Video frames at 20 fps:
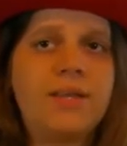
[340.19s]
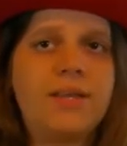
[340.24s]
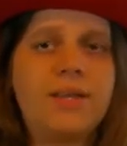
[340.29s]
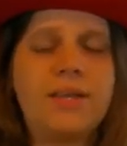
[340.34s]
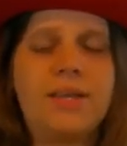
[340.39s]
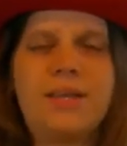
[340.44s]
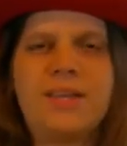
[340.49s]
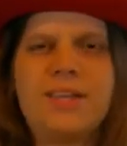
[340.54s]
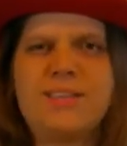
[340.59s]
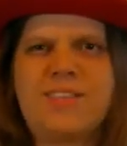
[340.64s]

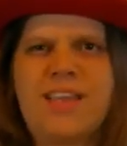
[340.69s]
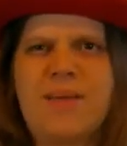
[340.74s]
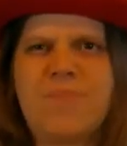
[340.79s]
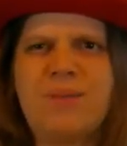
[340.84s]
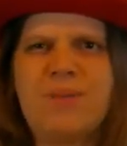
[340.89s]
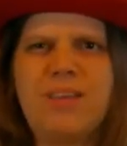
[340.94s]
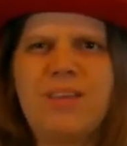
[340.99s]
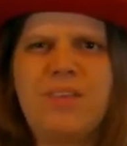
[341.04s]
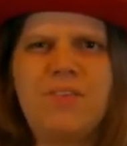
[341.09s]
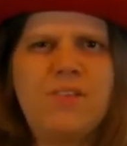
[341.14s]
He is, I
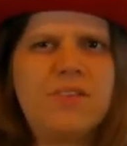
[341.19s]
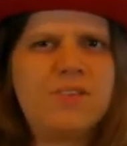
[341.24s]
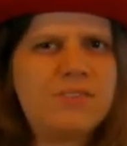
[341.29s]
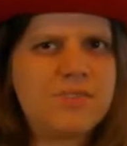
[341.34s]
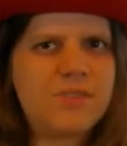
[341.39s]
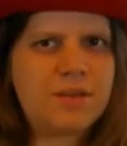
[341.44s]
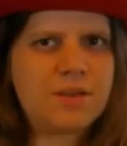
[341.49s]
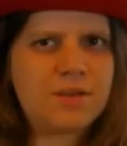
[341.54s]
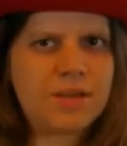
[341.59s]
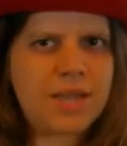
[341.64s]
believe he's
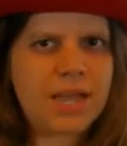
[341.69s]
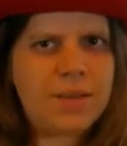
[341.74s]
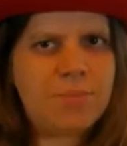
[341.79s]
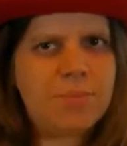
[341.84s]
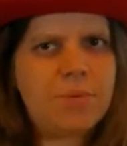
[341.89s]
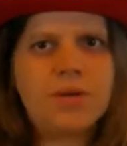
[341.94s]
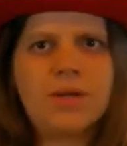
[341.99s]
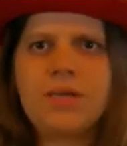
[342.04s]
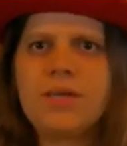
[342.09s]
their neighbor.